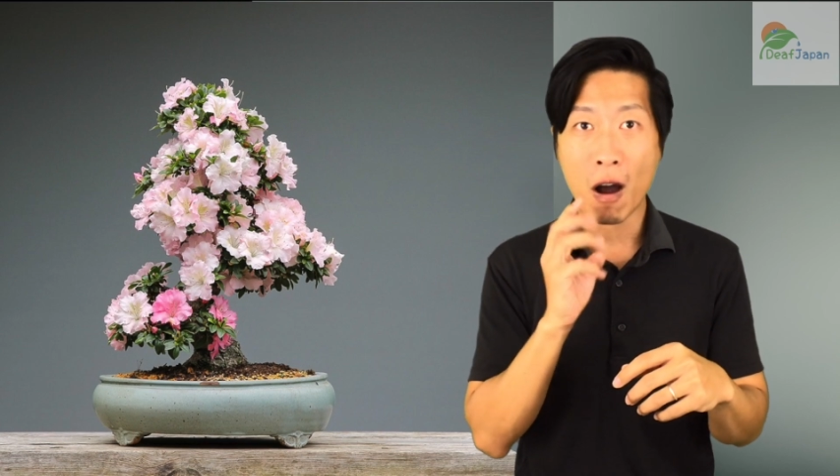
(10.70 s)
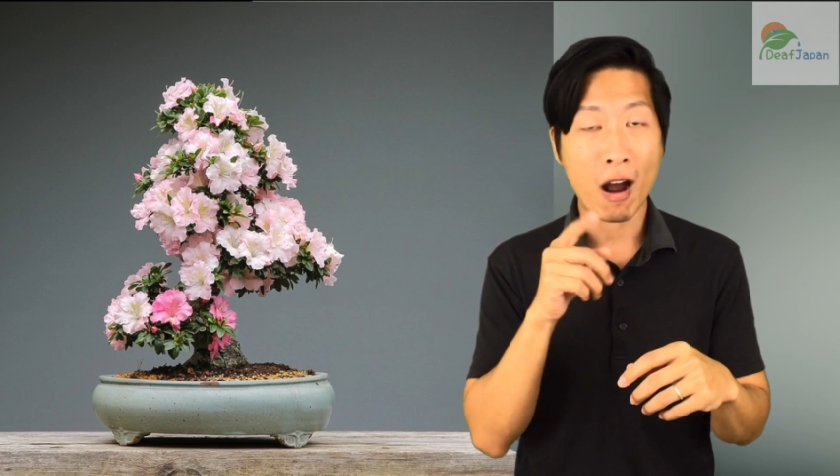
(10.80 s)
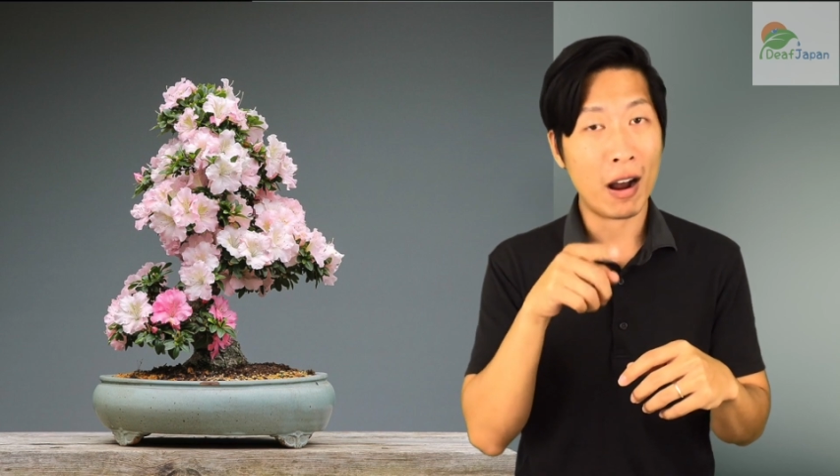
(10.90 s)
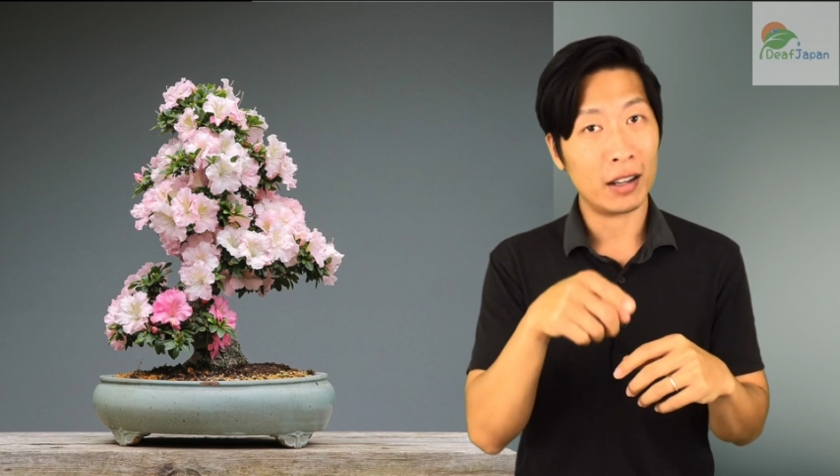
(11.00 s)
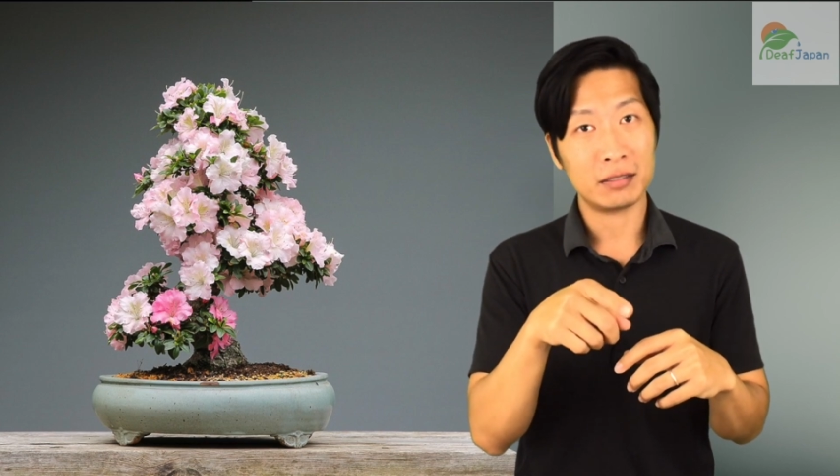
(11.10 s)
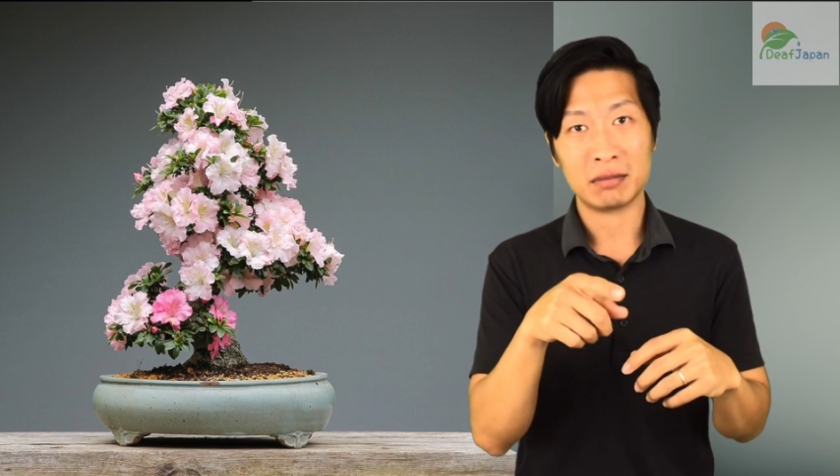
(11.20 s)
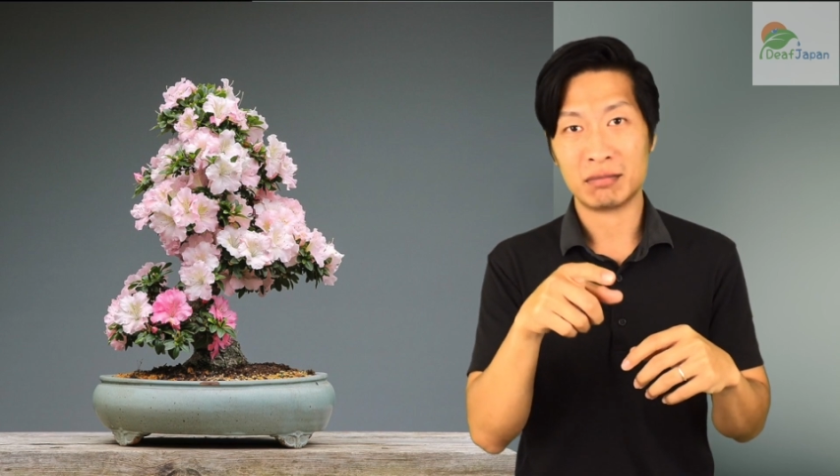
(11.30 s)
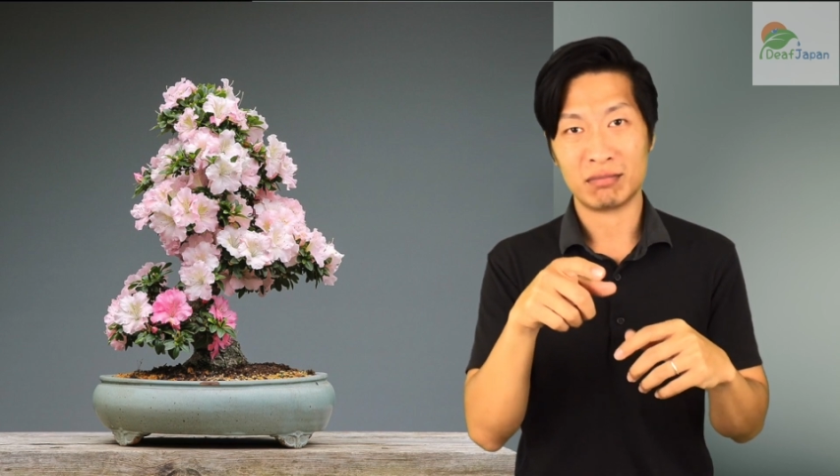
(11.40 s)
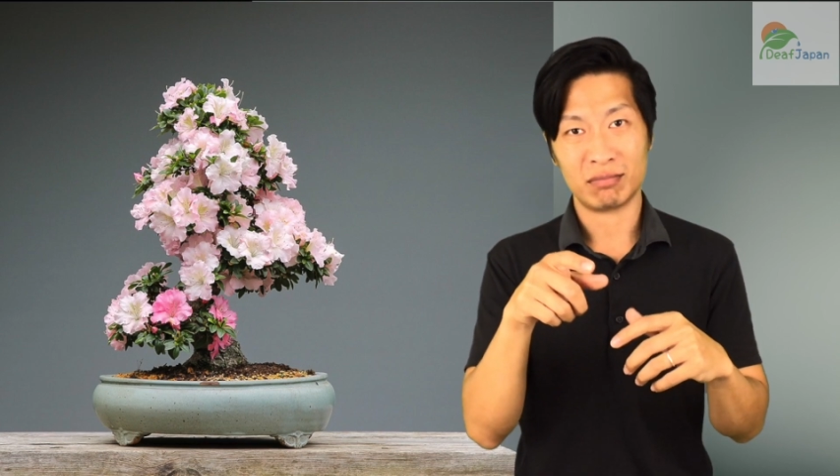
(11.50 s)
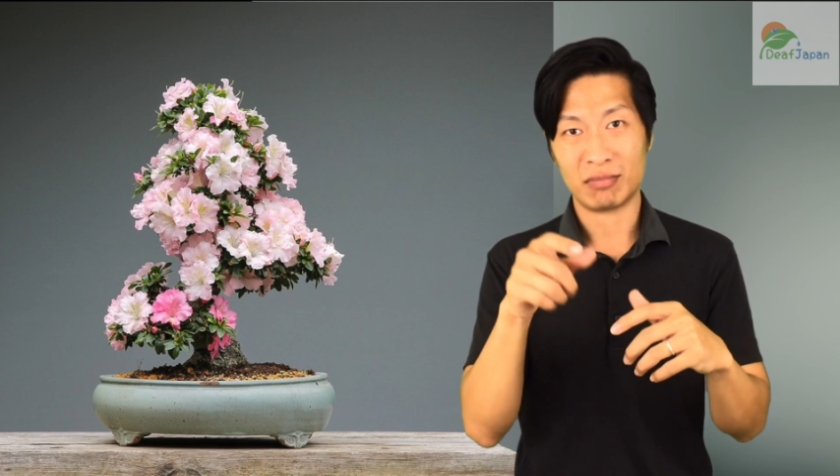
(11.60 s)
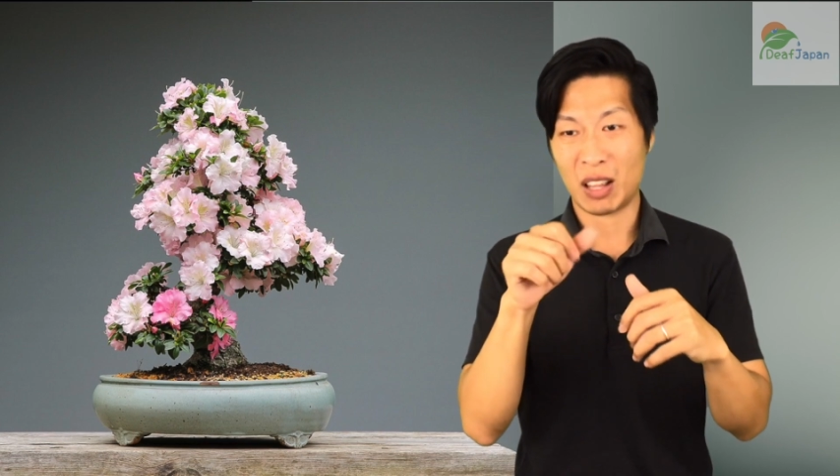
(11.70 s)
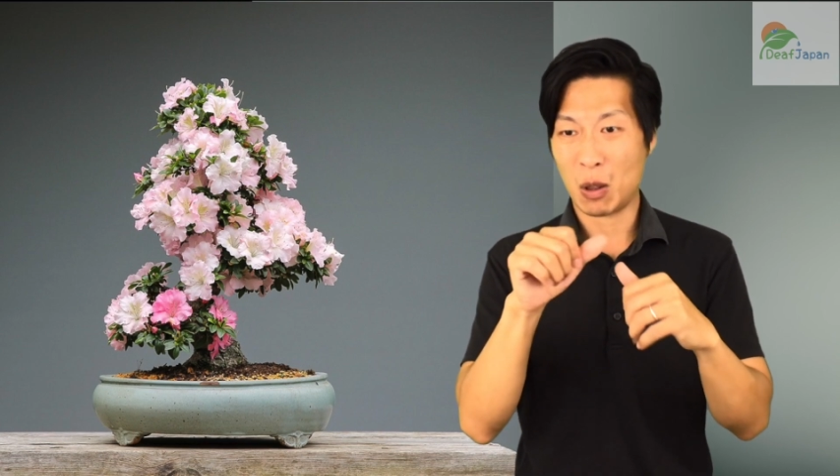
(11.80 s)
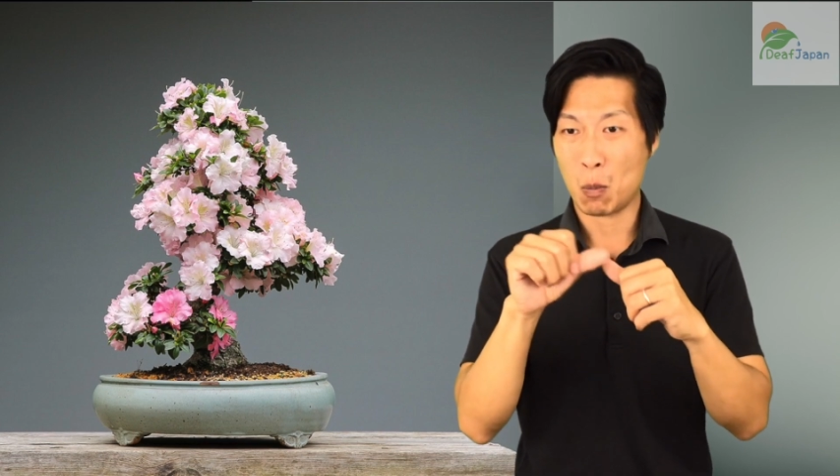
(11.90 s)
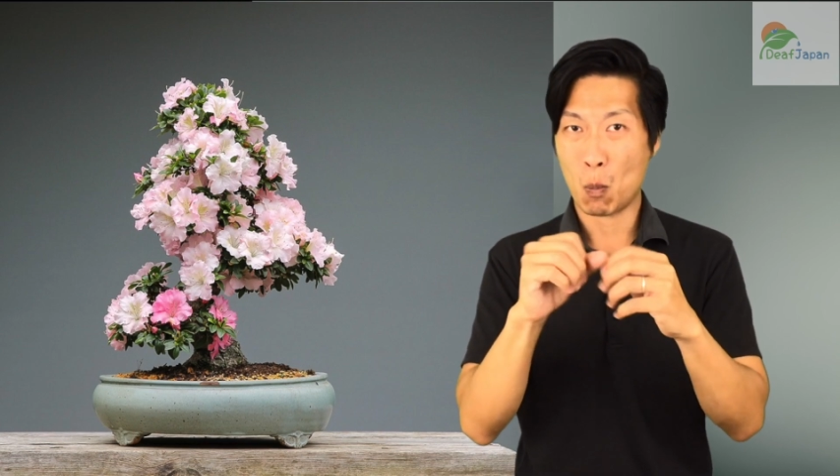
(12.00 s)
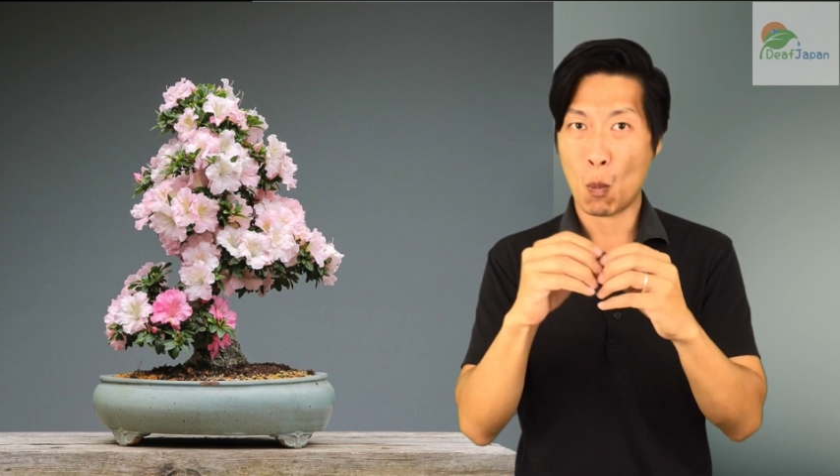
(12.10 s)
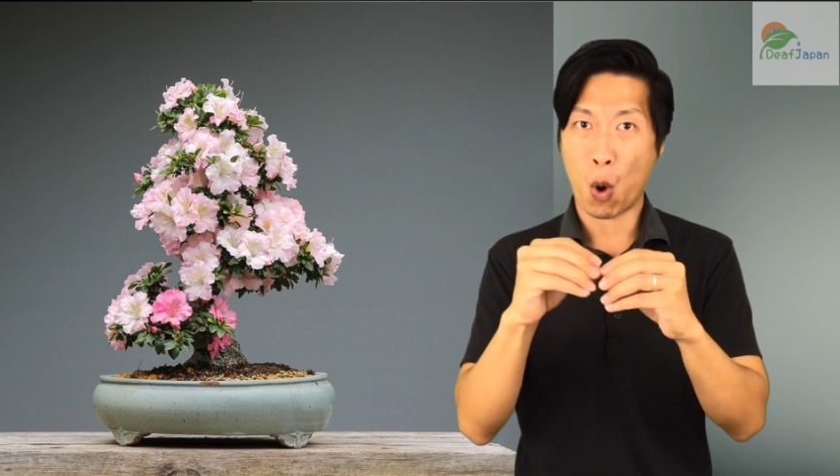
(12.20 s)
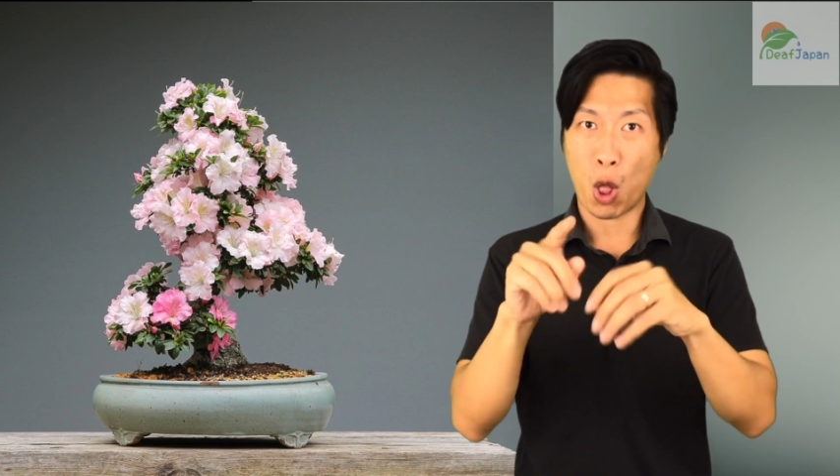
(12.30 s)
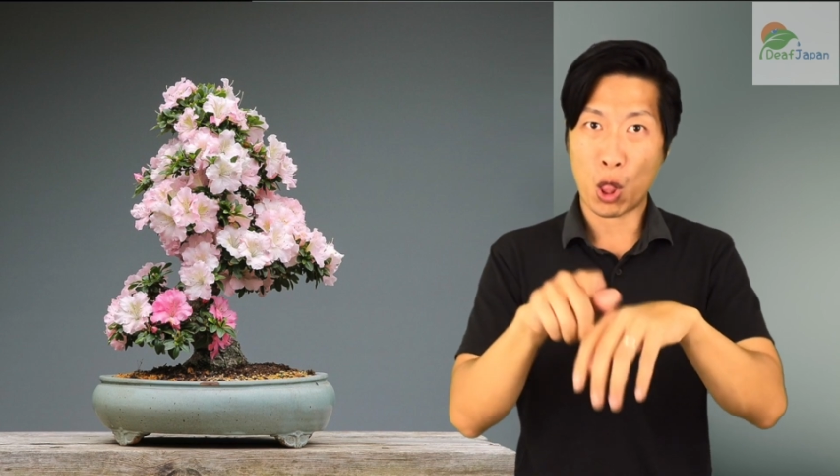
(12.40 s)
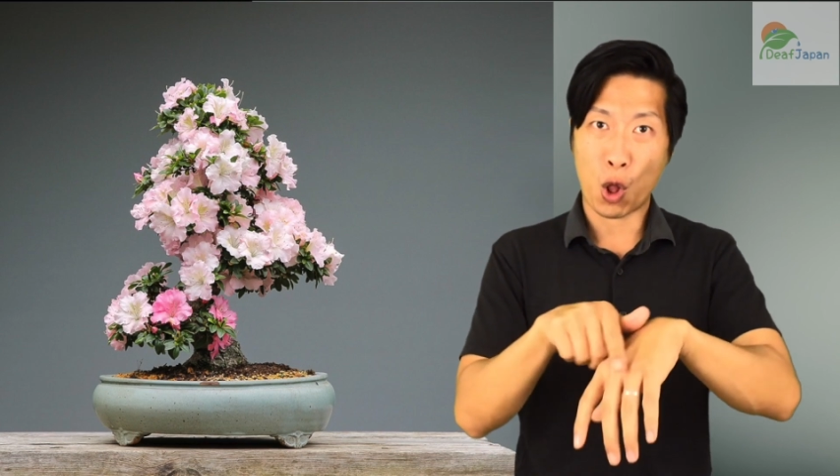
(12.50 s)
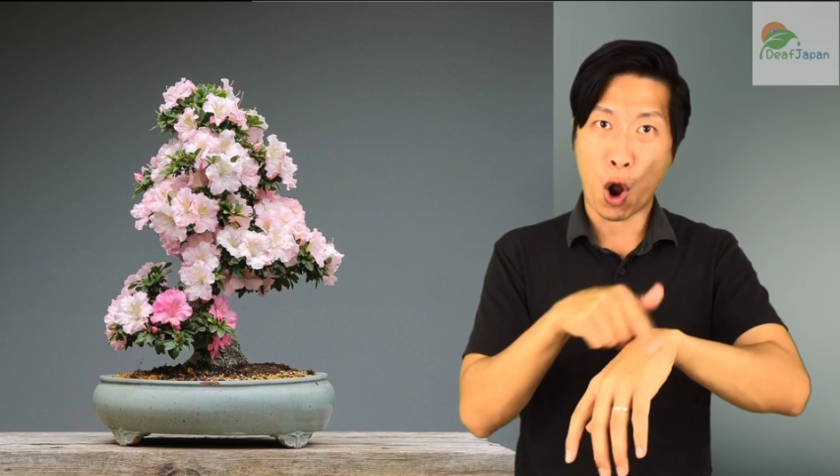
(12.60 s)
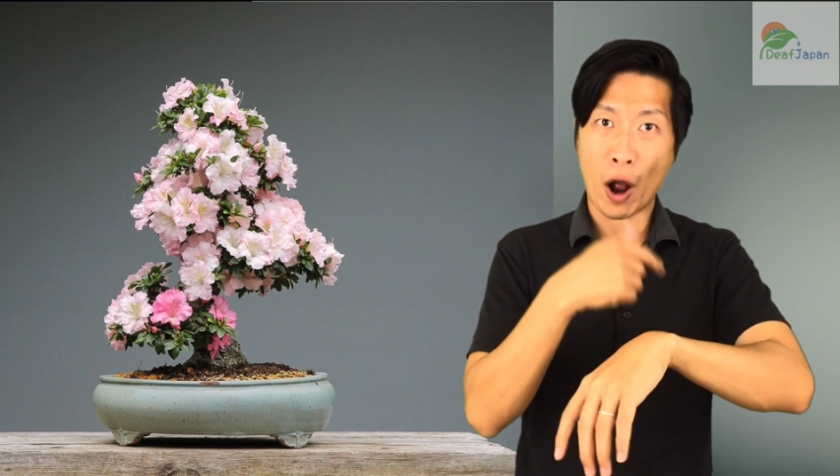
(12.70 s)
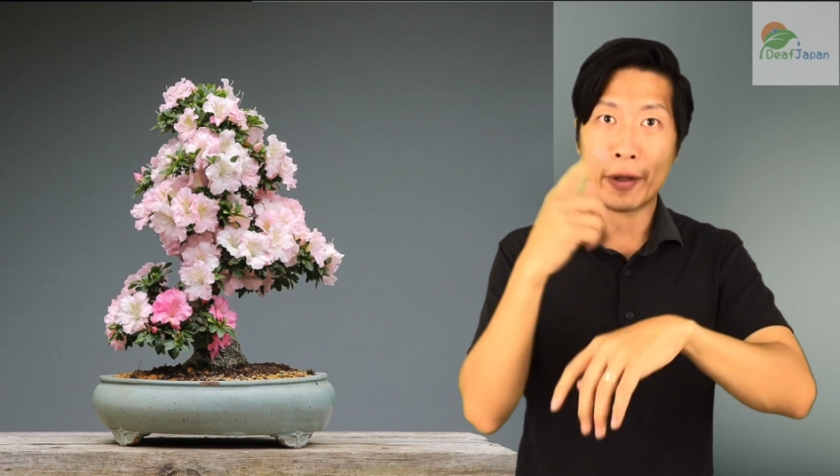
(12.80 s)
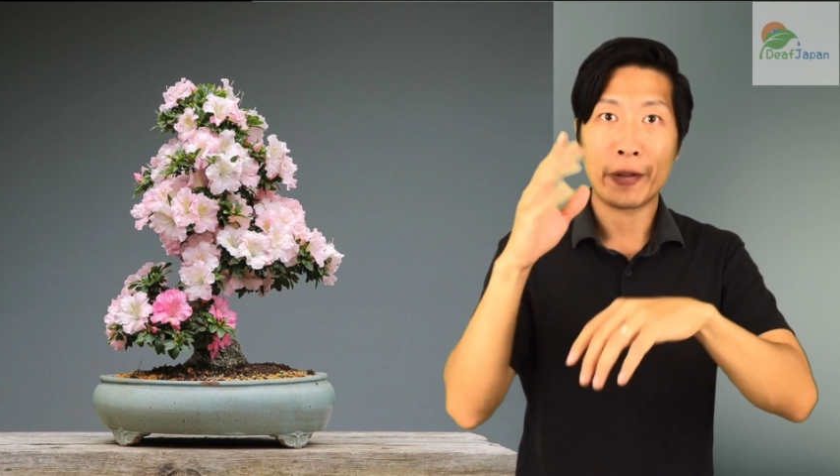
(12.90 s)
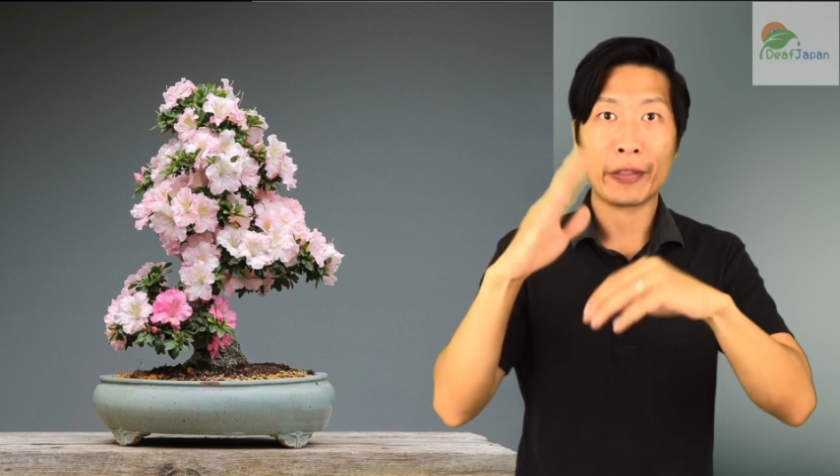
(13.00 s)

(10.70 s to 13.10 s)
They don't wilt, they don't need water,